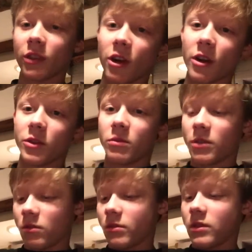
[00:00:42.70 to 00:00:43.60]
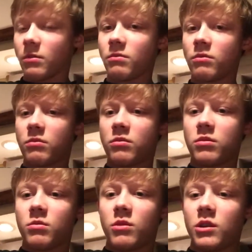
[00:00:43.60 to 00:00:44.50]
really hard on this one more time.
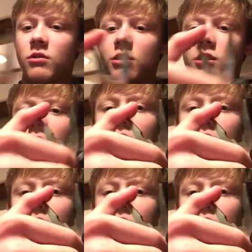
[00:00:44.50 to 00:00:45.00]
Ready? Ready?